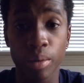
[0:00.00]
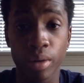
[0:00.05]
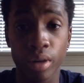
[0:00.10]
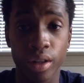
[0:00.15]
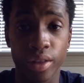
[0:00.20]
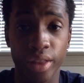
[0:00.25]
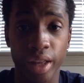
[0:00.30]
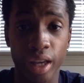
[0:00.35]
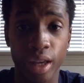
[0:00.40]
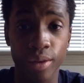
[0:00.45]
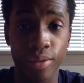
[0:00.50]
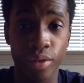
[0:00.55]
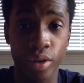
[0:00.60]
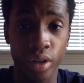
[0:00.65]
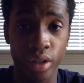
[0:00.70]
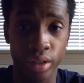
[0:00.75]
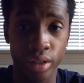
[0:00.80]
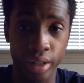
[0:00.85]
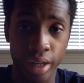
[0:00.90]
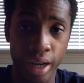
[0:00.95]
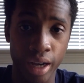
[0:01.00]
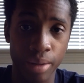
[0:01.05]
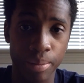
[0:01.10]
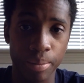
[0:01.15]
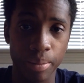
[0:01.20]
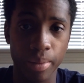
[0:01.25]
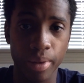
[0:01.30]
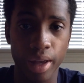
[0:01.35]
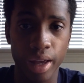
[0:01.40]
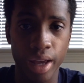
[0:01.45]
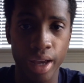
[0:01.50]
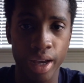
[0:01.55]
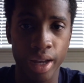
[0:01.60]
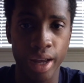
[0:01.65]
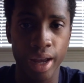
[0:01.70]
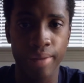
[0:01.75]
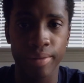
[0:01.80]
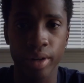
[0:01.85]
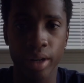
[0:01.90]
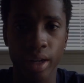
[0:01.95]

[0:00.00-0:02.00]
But thank you for your time, and have a